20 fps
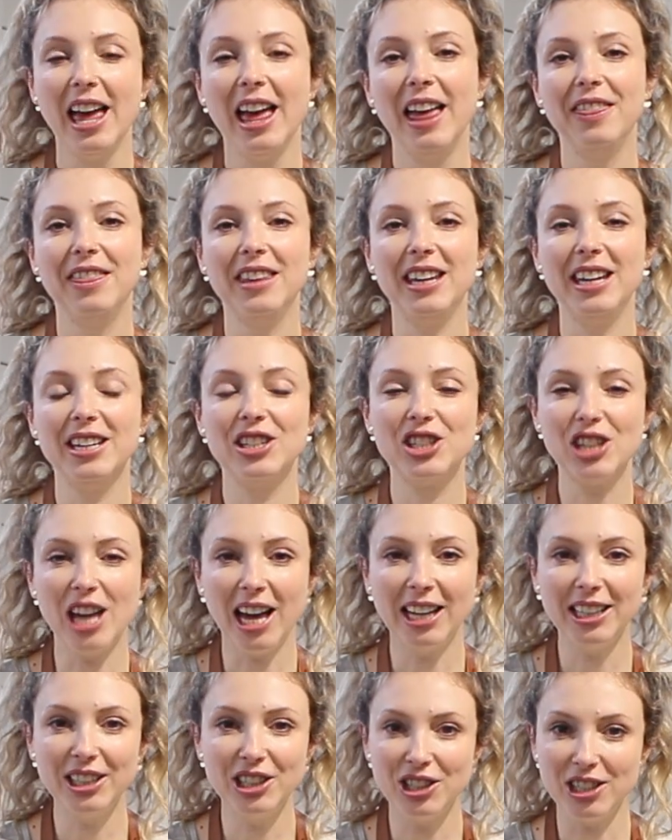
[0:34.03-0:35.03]
the
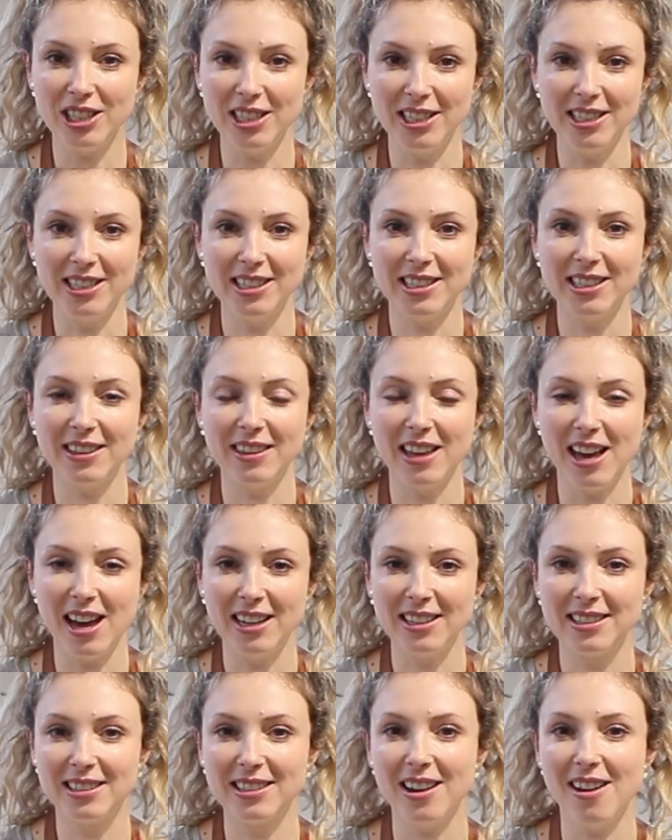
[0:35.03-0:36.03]
challenges
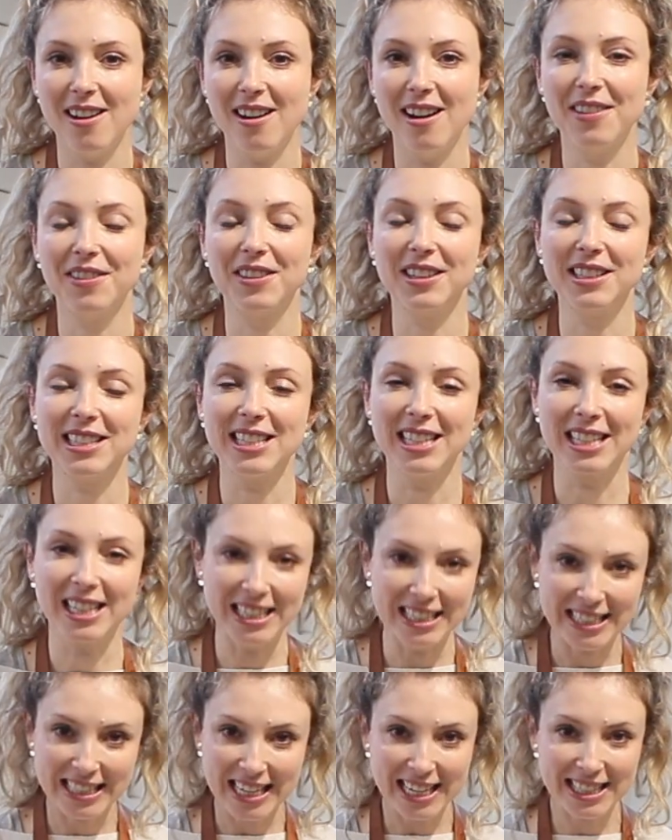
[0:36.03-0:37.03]
that the
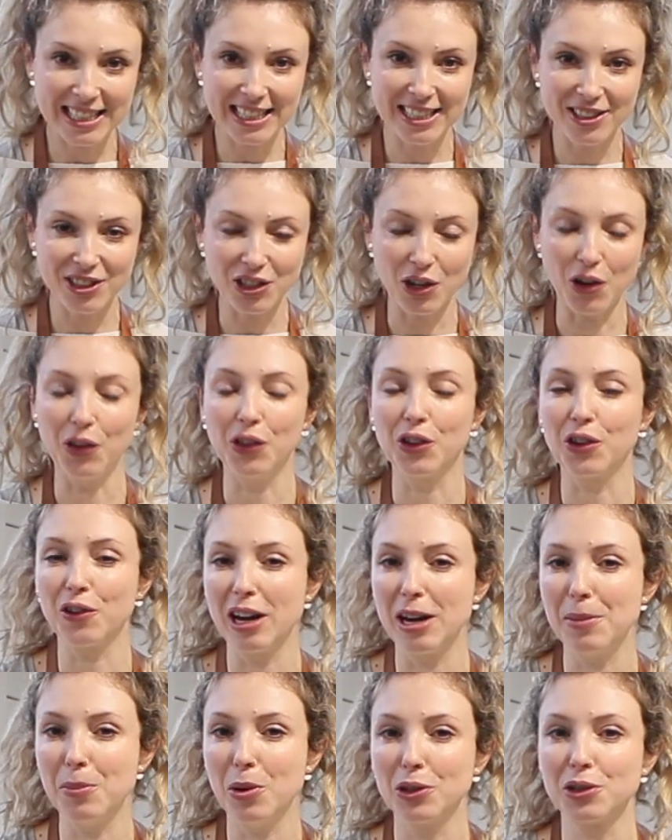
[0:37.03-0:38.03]
contestants on the
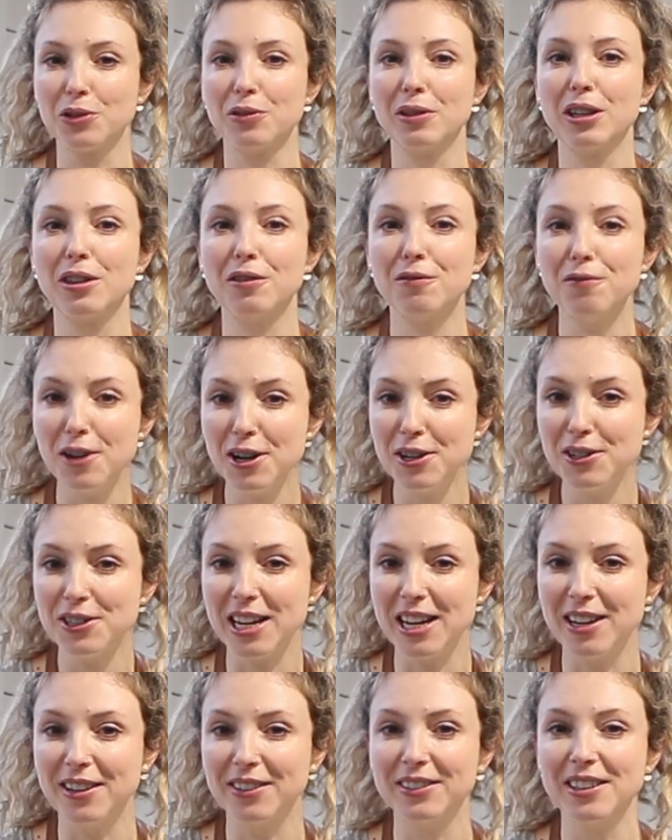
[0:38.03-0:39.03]
Great Pottery
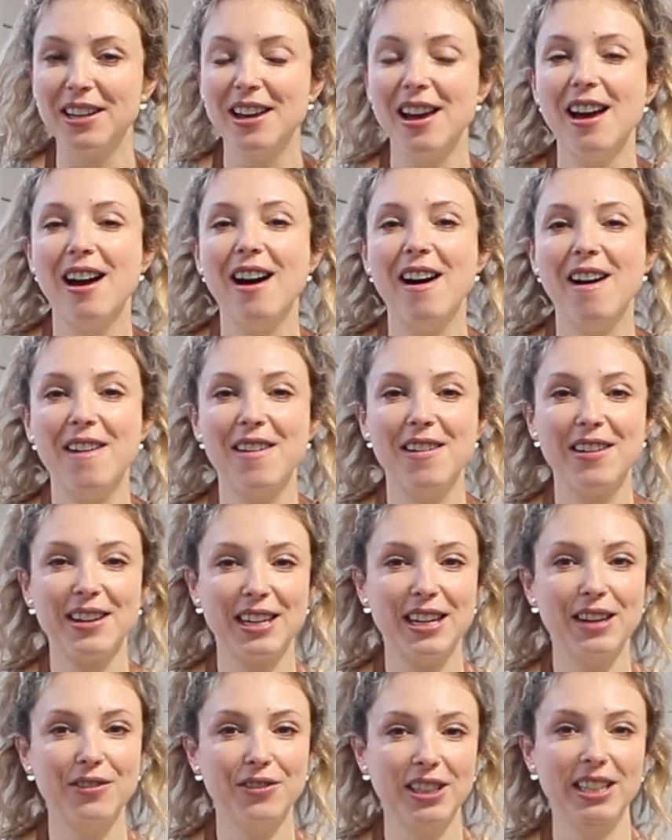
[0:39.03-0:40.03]
Throwdown
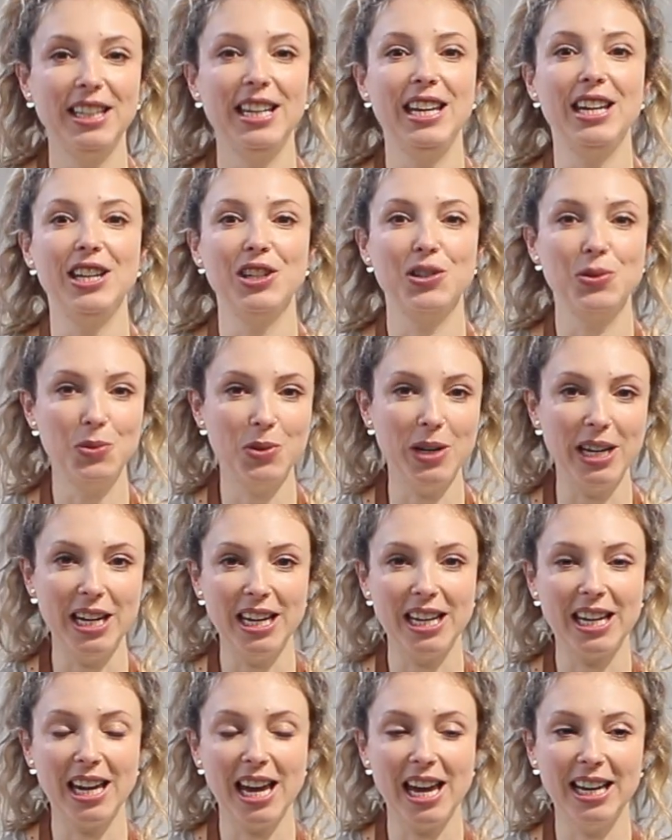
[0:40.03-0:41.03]
are given each
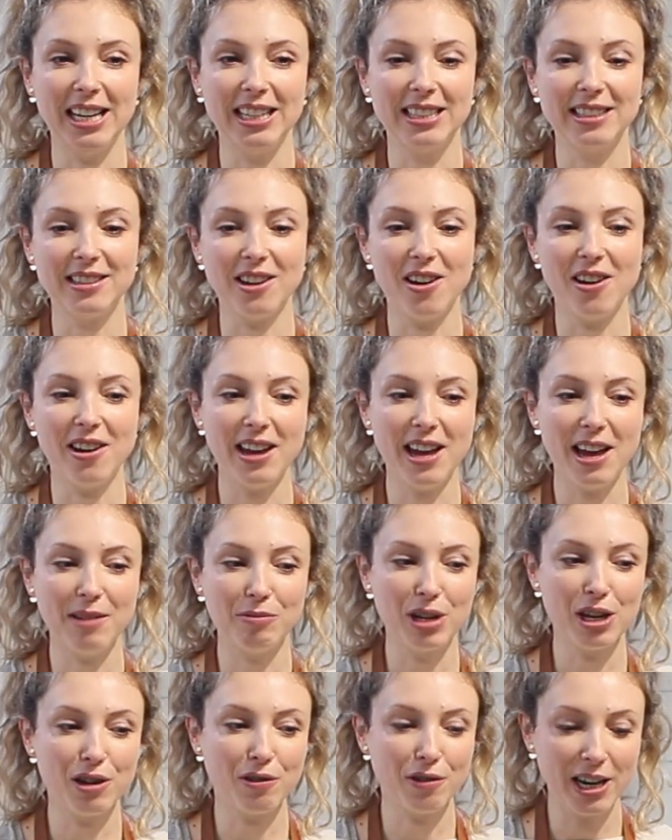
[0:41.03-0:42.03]
week. And I am
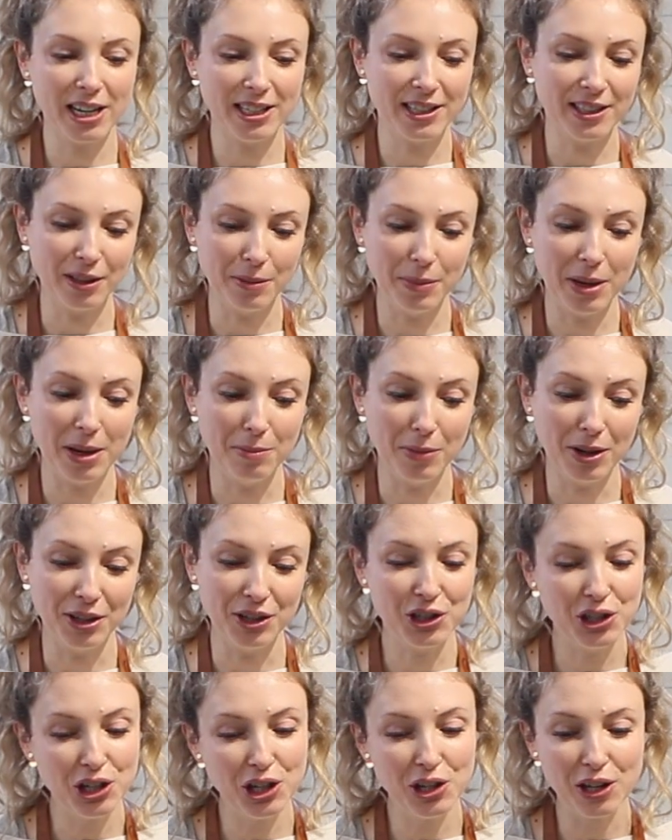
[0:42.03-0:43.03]
recreating them in my
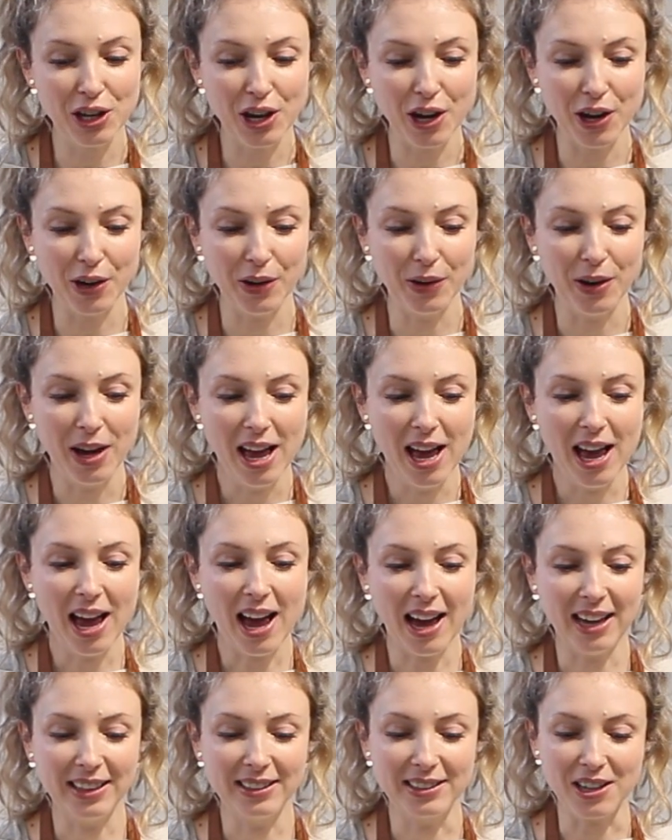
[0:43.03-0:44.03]
studio
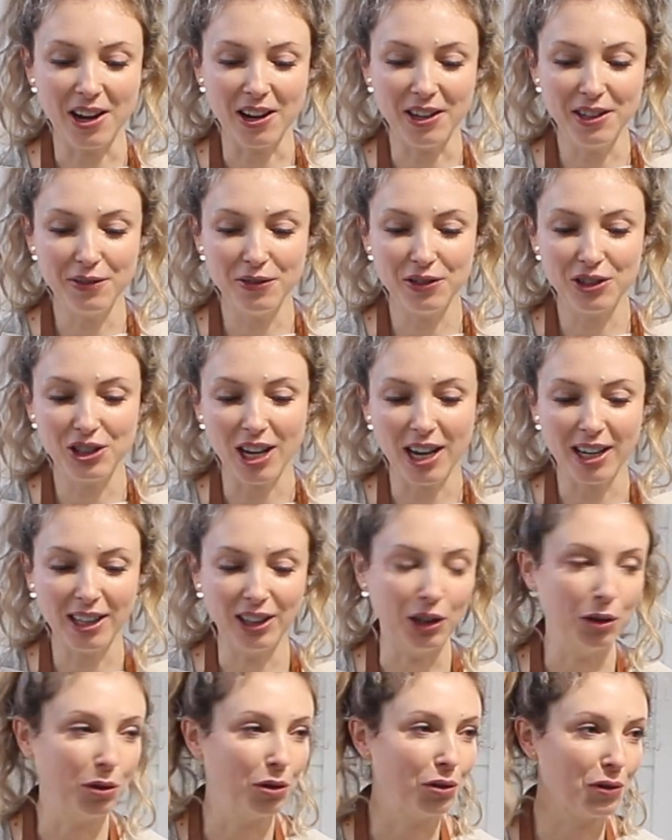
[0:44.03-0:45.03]
and kind of
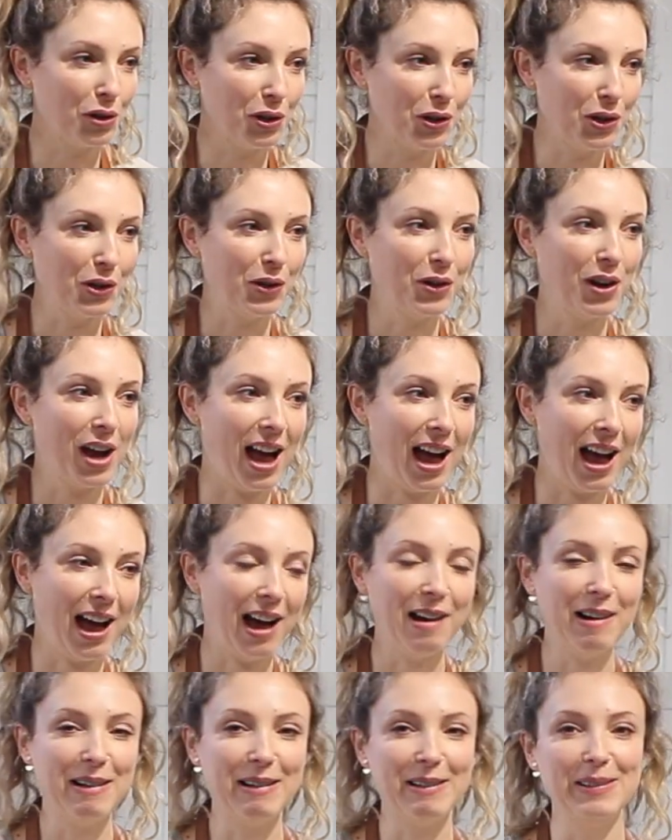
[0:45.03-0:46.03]
chatting you through
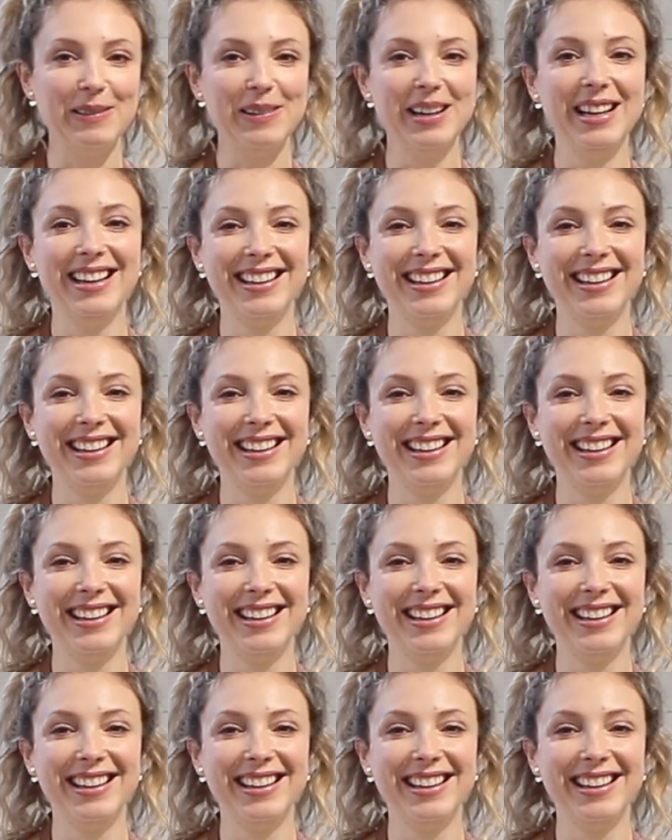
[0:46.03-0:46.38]
how